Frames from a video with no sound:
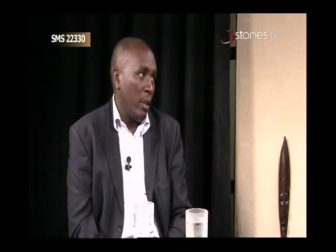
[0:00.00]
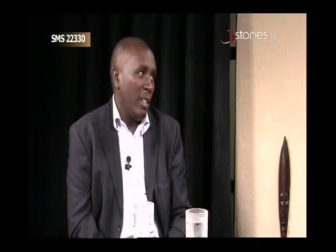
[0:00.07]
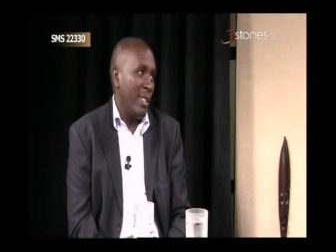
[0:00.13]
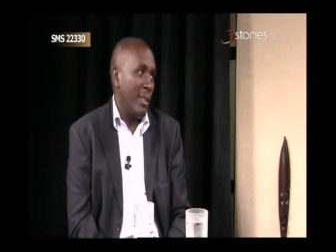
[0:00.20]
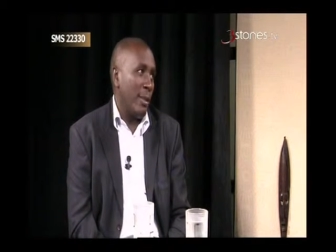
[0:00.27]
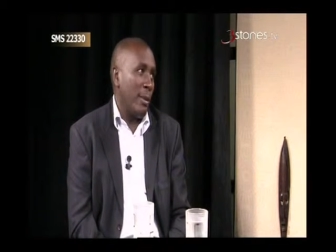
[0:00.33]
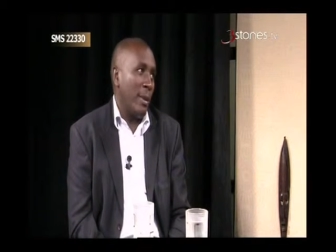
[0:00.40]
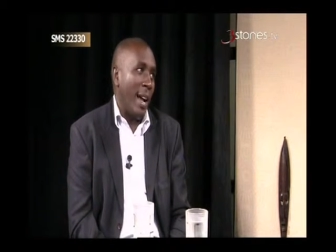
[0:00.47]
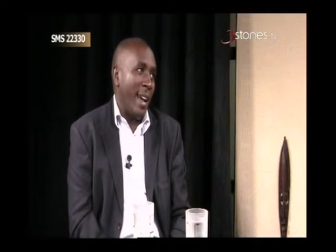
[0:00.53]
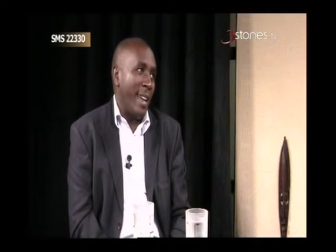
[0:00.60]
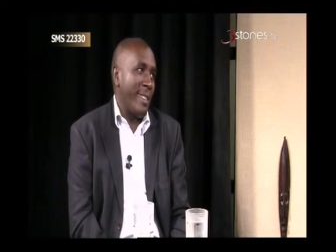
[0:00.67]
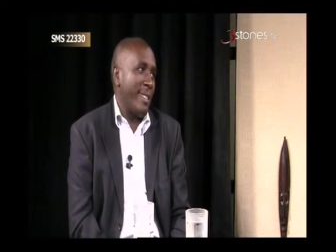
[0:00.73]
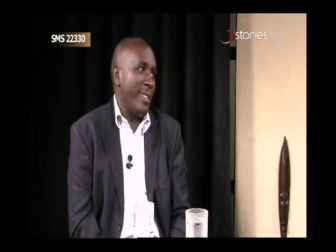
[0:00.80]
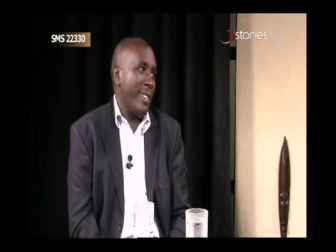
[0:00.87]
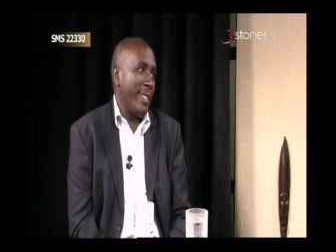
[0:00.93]
So
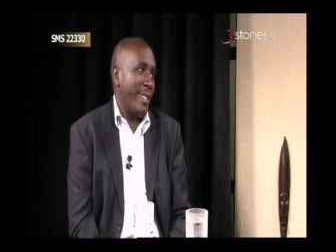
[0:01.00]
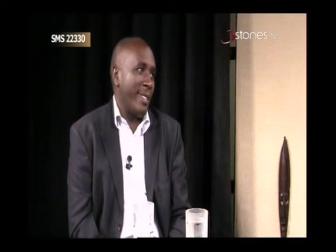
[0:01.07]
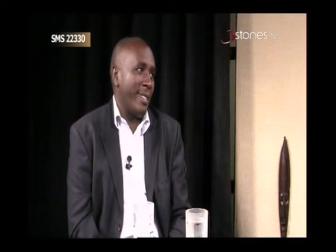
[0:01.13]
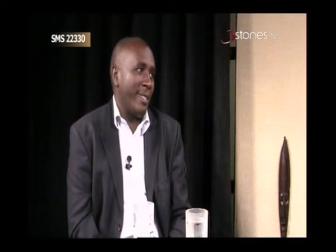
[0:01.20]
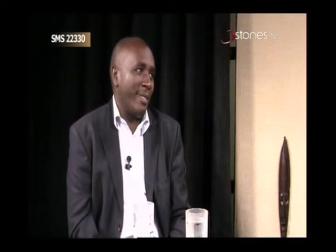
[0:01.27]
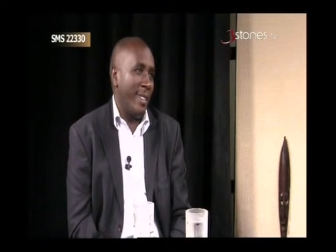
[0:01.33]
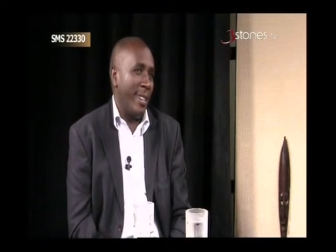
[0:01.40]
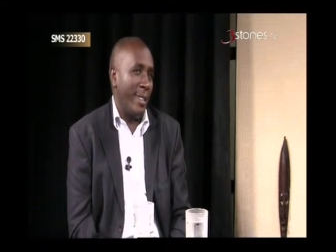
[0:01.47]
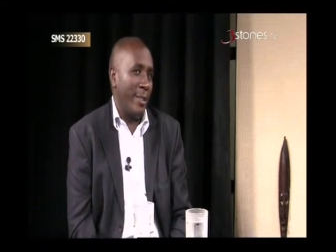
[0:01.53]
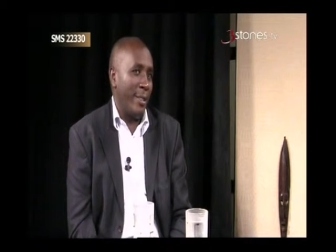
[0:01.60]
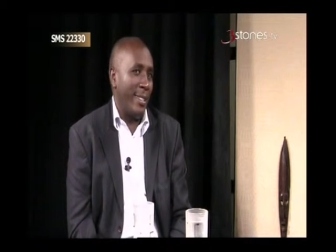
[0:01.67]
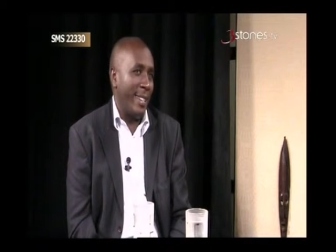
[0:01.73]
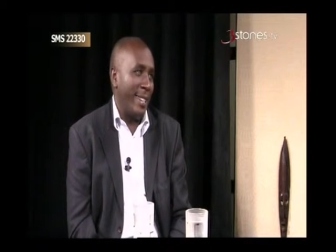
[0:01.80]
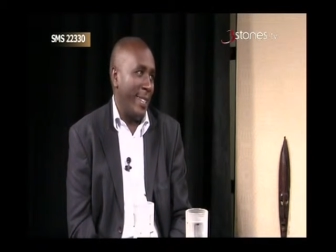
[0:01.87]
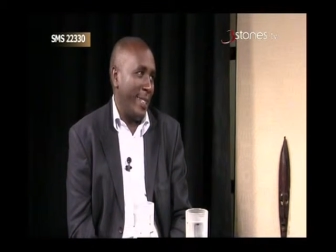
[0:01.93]
us in the town are
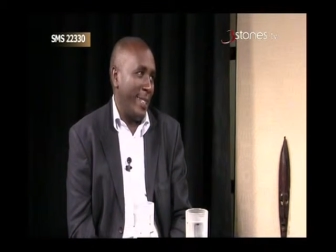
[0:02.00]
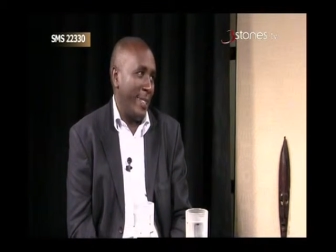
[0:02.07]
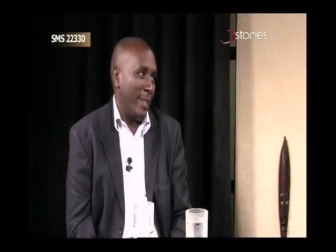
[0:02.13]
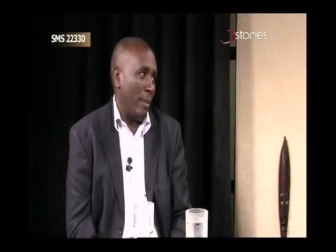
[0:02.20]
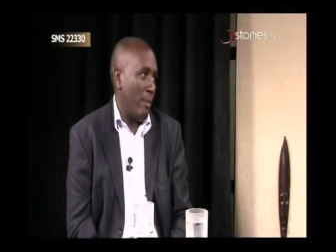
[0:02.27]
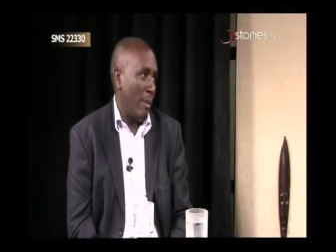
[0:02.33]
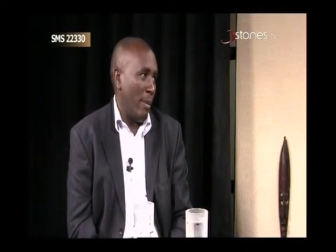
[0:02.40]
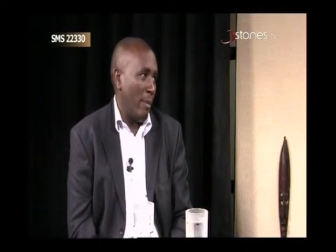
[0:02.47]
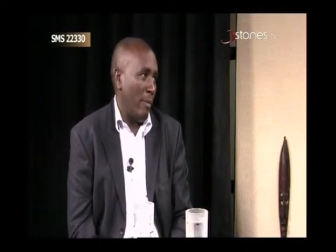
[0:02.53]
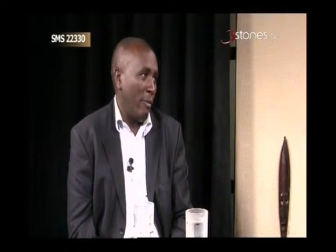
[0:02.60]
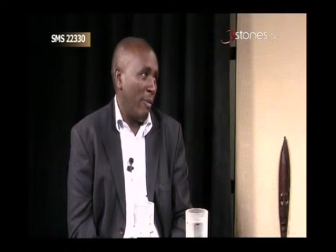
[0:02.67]
not sending some